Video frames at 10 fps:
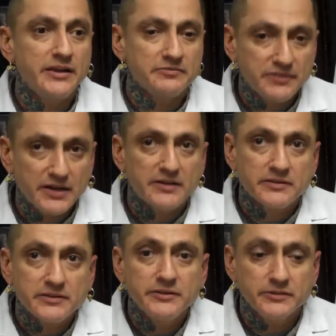And if
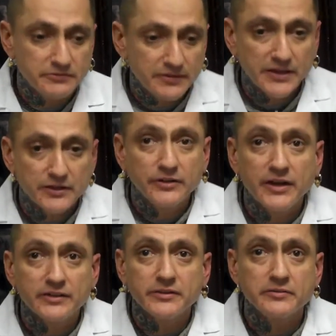I, you know, if I get
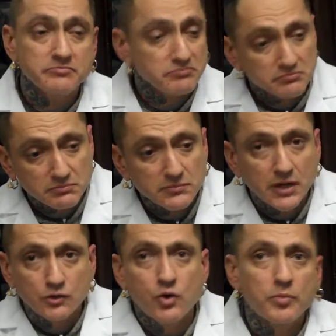good at it, then
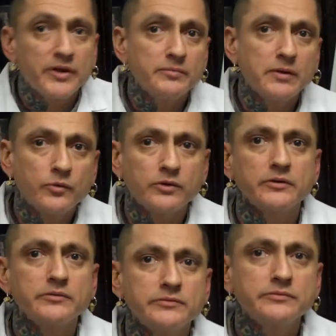I'll incorporate it in my
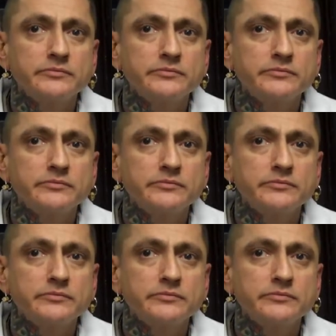work.